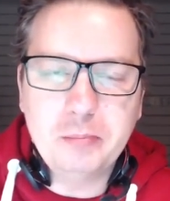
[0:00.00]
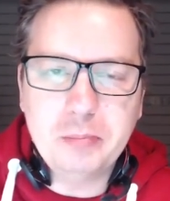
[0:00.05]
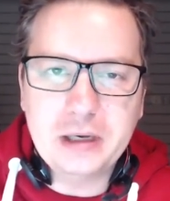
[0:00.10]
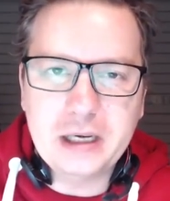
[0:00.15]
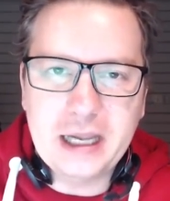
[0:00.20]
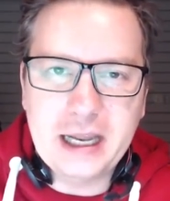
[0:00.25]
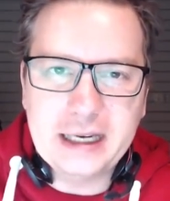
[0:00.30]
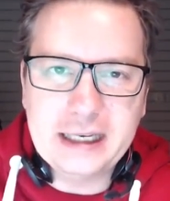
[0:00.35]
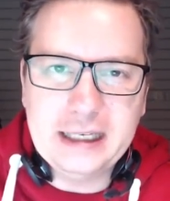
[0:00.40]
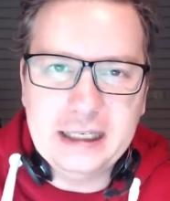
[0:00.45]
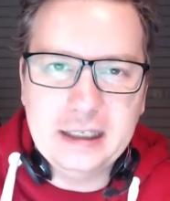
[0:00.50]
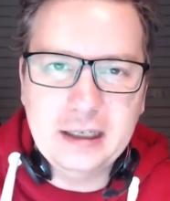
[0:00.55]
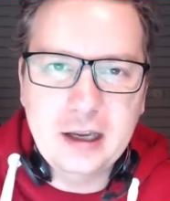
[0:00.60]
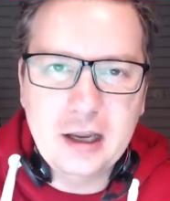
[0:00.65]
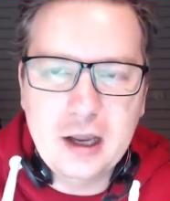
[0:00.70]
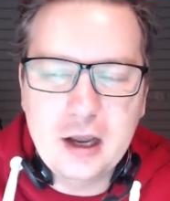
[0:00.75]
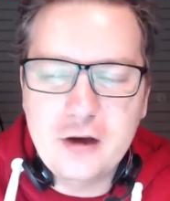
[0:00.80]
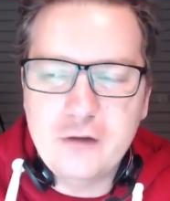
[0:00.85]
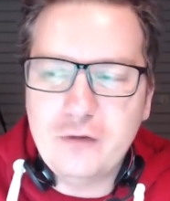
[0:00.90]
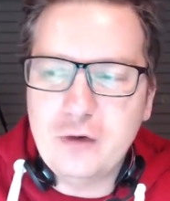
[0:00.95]
plugin
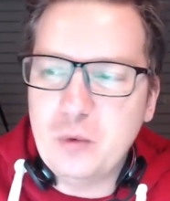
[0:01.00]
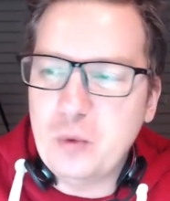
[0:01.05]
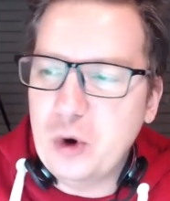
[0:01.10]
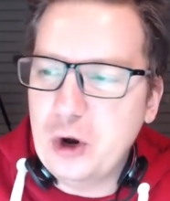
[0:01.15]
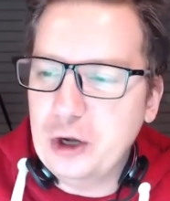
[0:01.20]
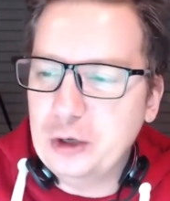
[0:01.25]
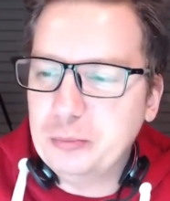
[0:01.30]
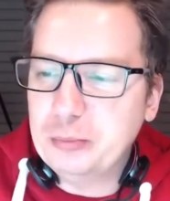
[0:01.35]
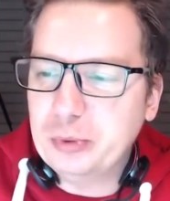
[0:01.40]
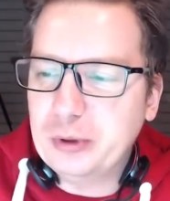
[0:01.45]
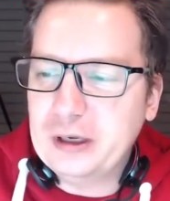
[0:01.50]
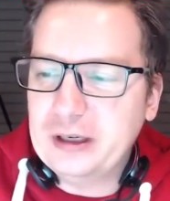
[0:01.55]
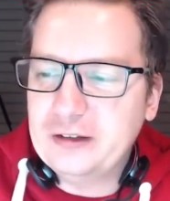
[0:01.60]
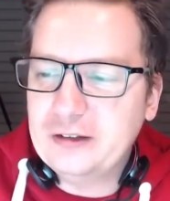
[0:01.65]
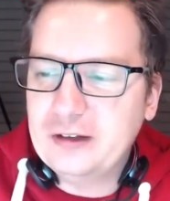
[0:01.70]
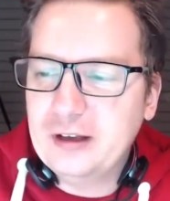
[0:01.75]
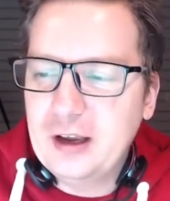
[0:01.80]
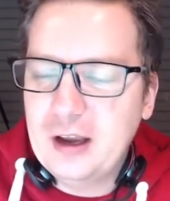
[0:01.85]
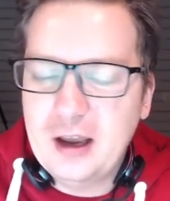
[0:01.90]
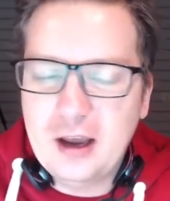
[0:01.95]
for
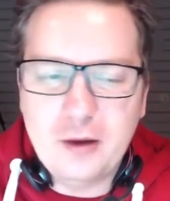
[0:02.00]
WordPress.